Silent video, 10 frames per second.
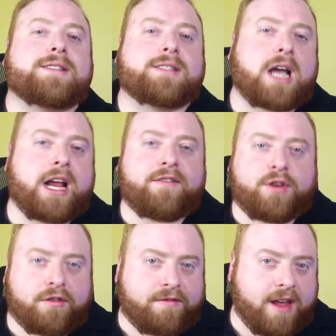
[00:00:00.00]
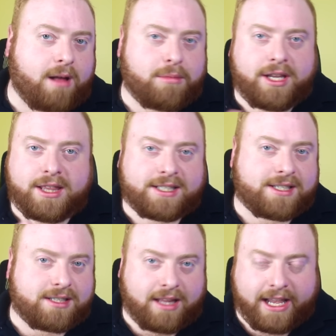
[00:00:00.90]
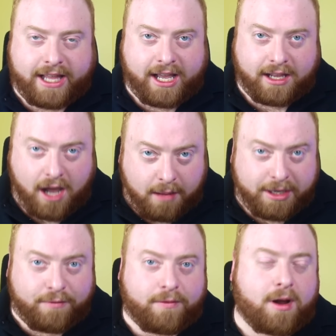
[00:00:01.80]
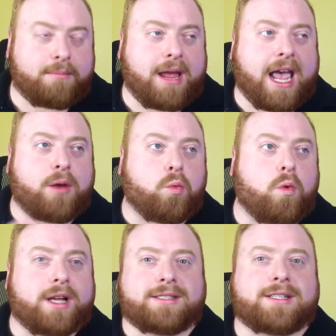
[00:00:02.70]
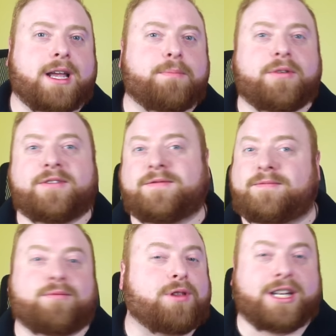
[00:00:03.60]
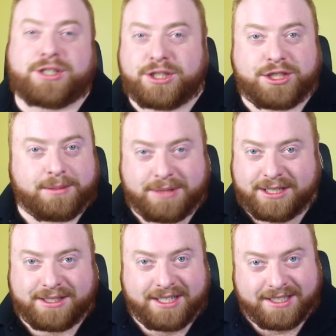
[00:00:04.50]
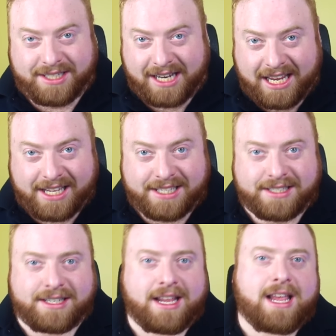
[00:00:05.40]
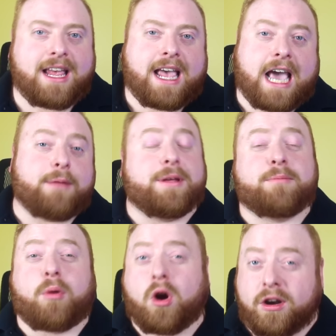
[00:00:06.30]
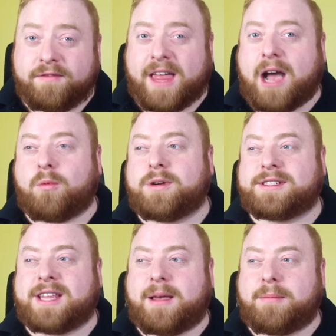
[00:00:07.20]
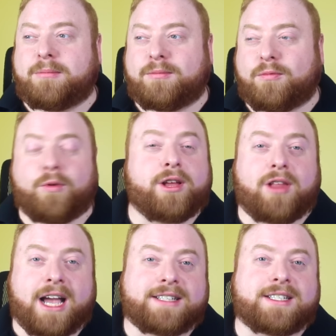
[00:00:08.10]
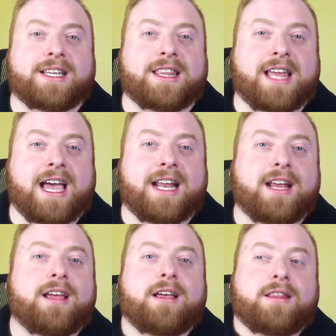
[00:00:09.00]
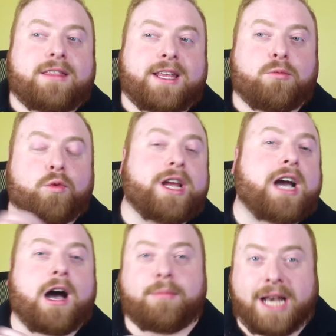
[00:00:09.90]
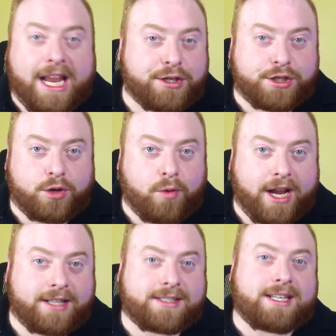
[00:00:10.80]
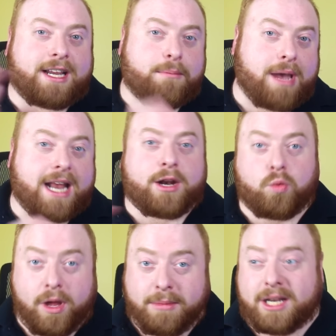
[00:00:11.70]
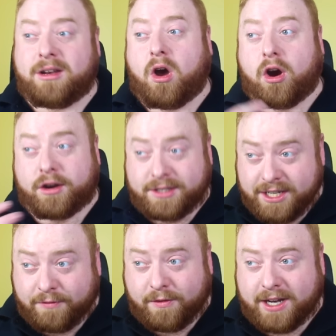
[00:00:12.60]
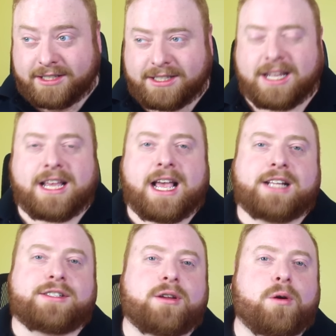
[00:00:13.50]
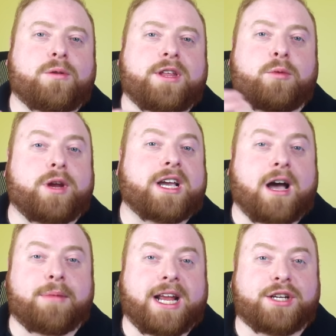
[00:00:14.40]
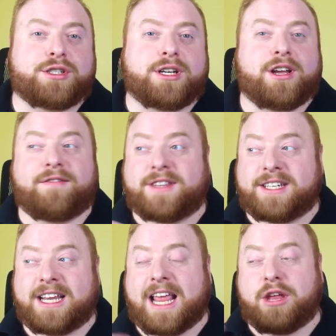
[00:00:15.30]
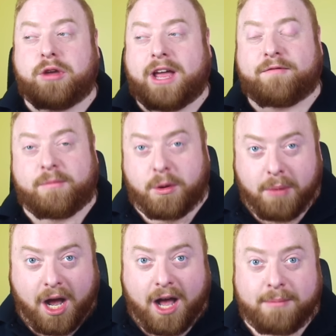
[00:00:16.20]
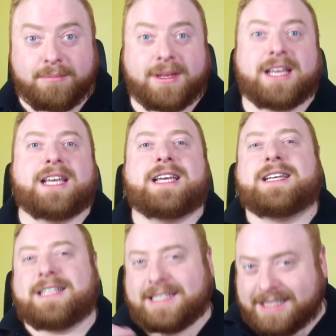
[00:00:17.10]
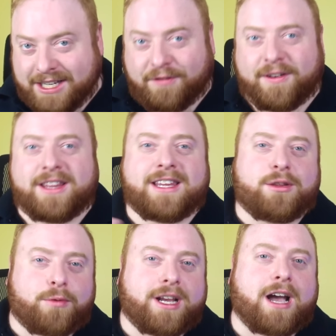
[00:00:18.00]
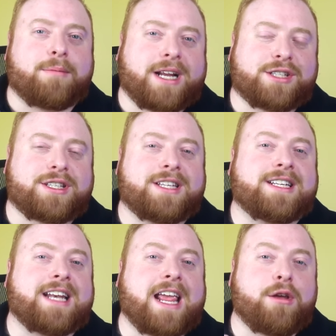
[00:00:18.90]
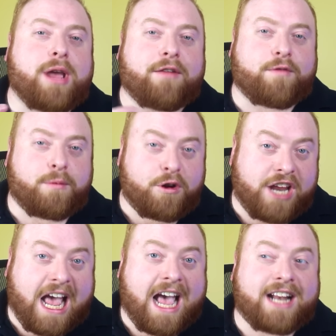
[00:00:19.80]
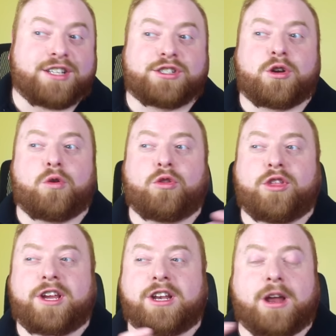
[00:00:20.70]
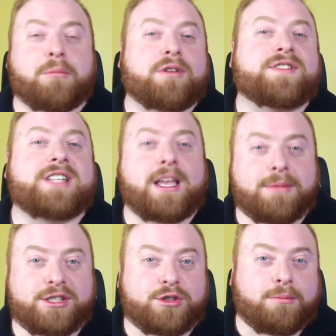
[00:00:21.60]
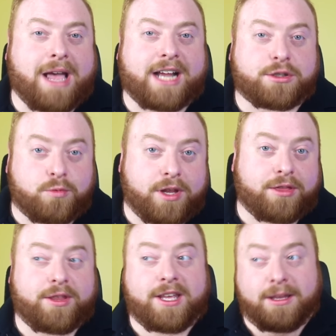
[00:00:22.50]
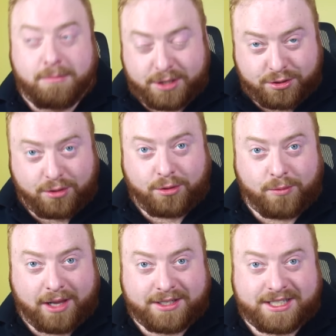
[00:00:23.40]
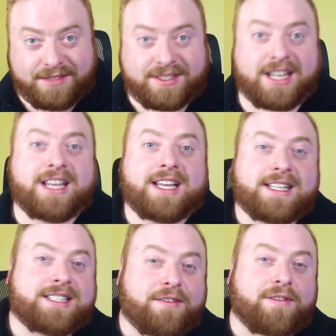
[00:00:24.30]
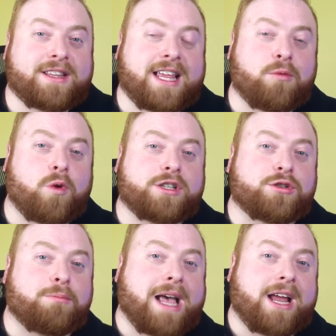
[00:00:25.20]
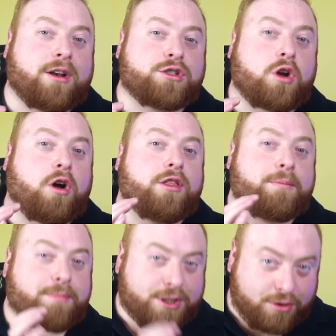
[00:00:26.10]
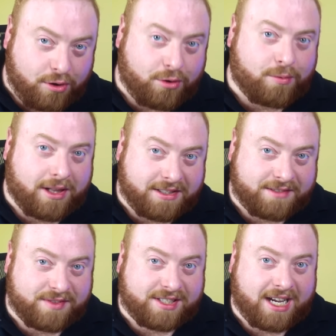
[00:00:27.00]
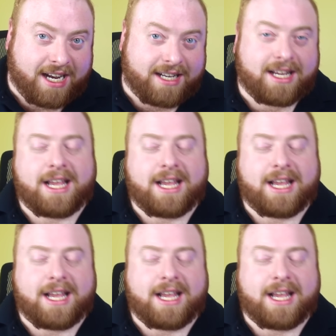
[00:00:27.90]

side of your family this is likely coming from and what type of relationship distance it is. And a big part of that was them realizing that the recombination rates in men and women are different, and so the recombination of the DNA you get from your mom is different than the recombination of the DNA you get from your dad, so the number of segments you'll match with the maternal relatives is different than what you'll match on the paternal relative side.